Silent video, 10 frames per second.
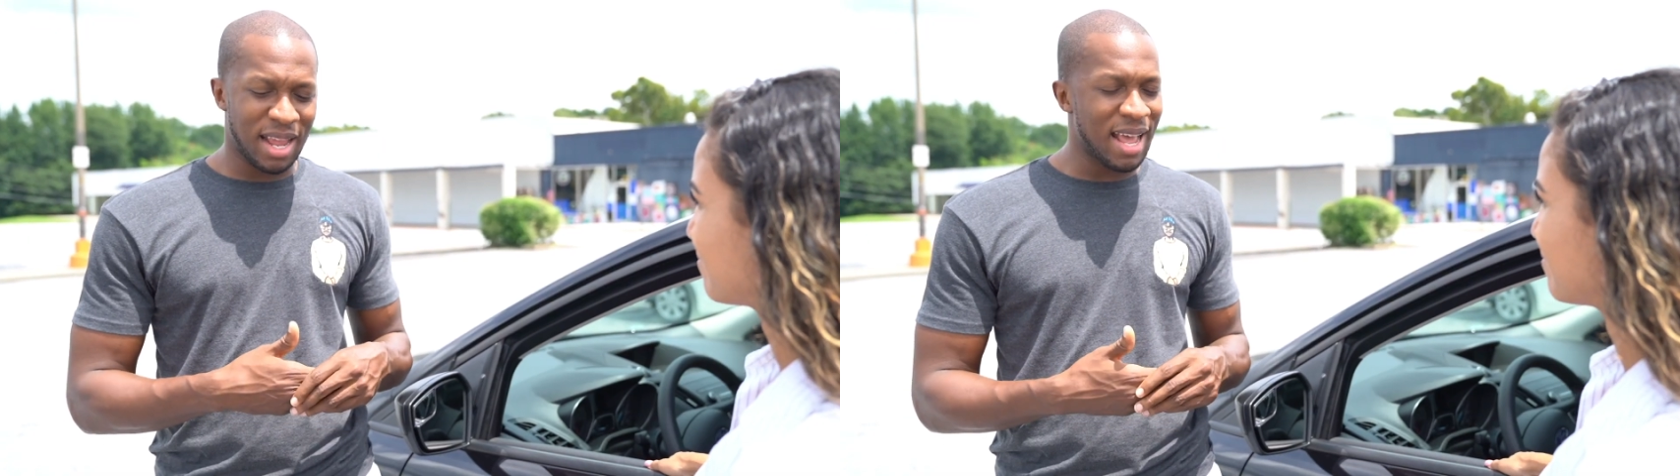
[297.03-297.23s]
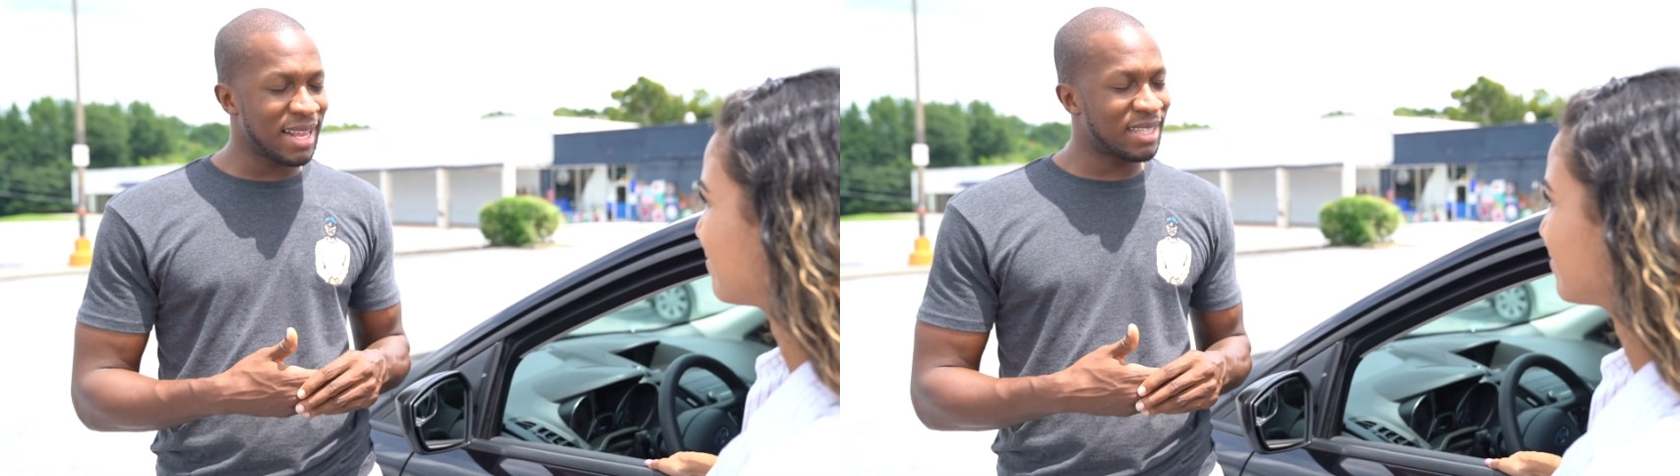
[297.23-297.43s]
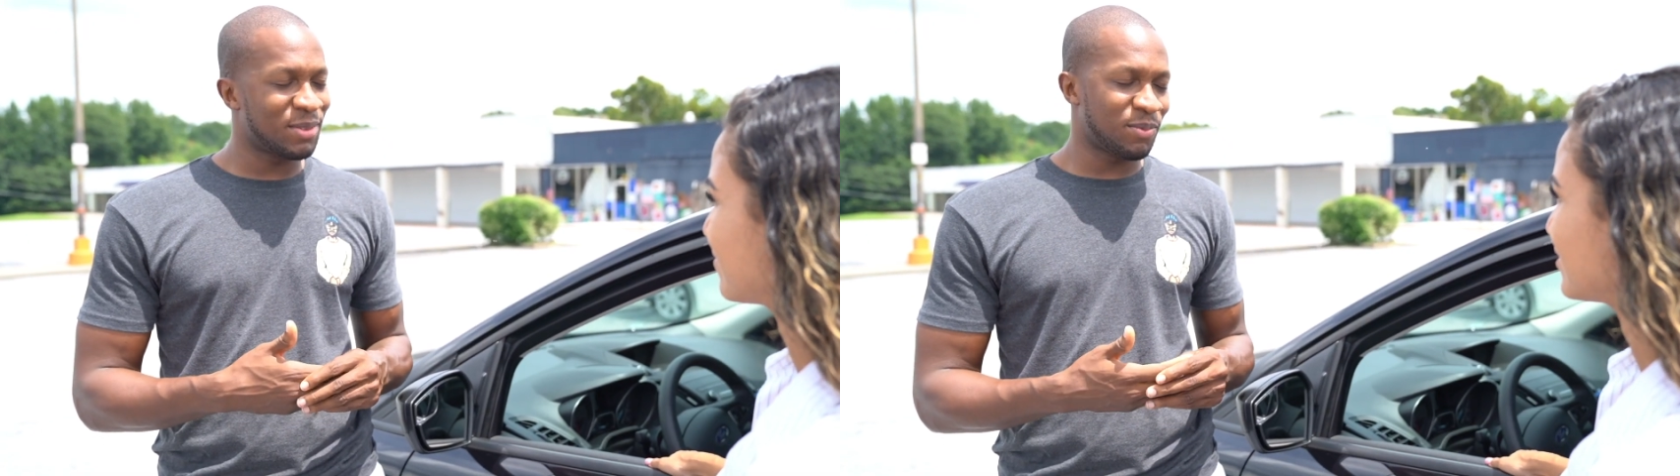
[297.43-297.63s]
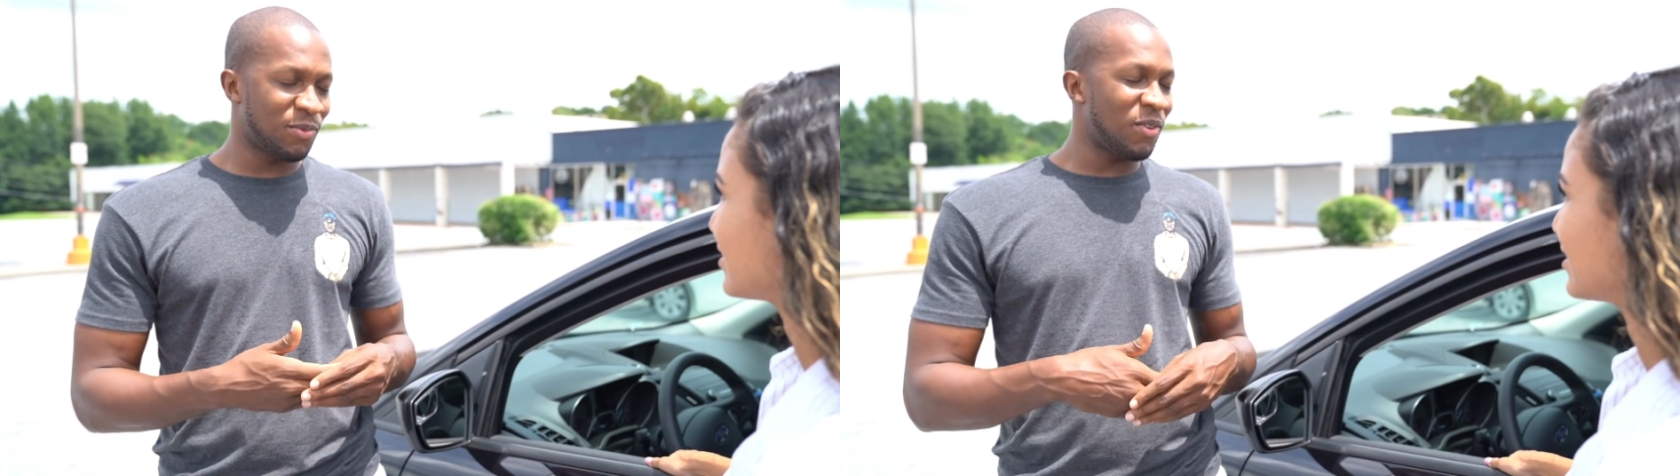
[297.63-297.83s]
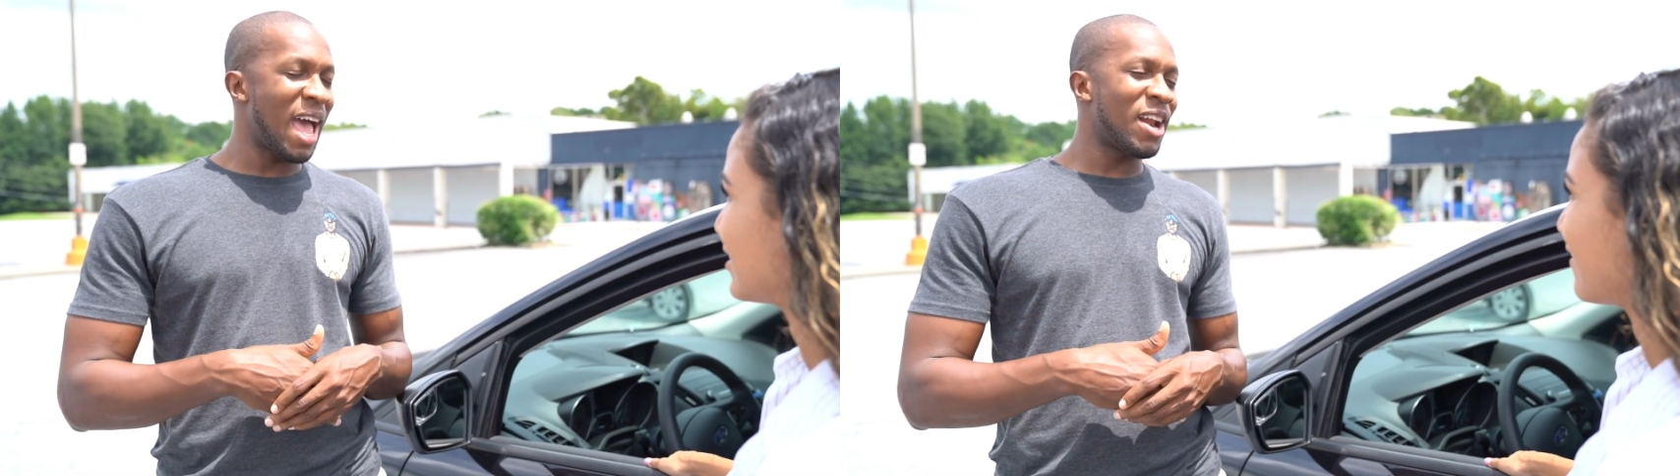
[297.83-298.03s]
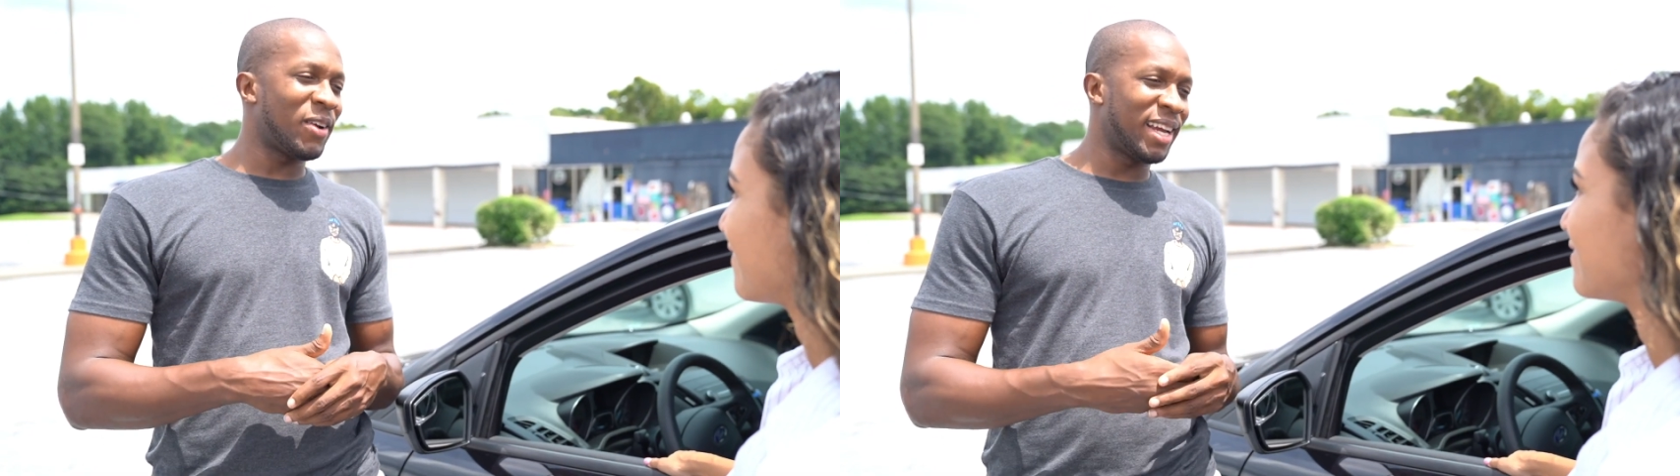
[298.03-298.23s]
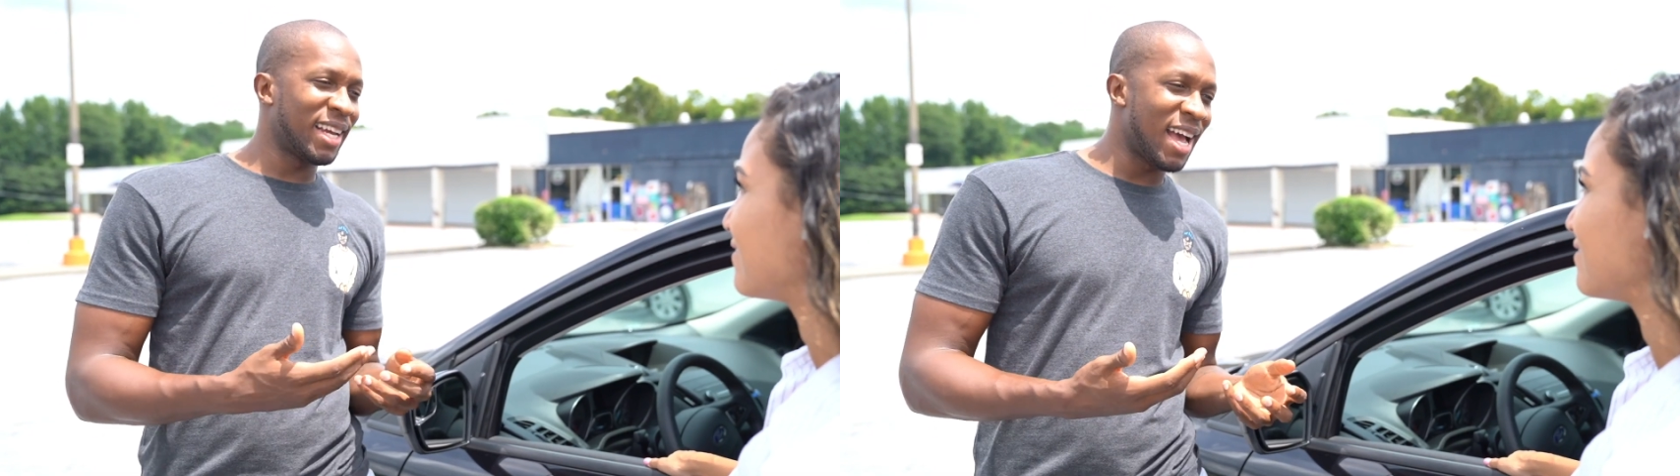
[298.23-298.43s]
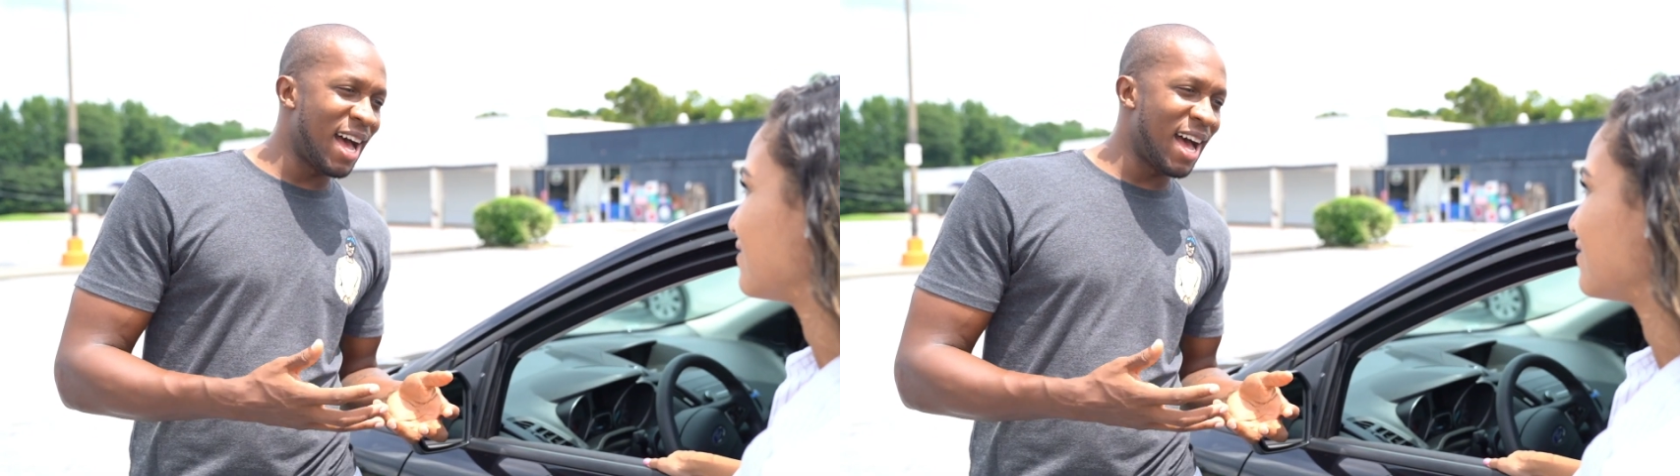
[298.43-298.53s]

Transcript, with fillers: It's flattering,